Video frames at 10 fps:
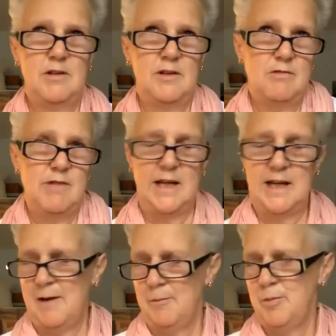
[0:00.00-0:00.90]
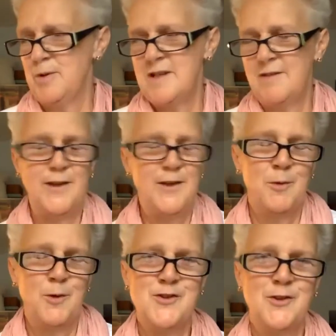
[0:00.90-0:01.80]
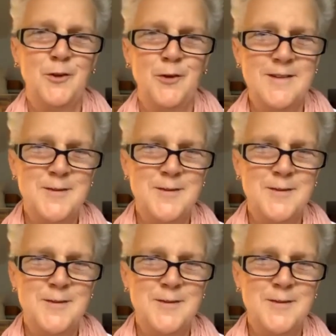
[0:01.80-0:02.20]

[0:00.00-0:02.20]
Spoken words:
career gap, whatever you want to call it.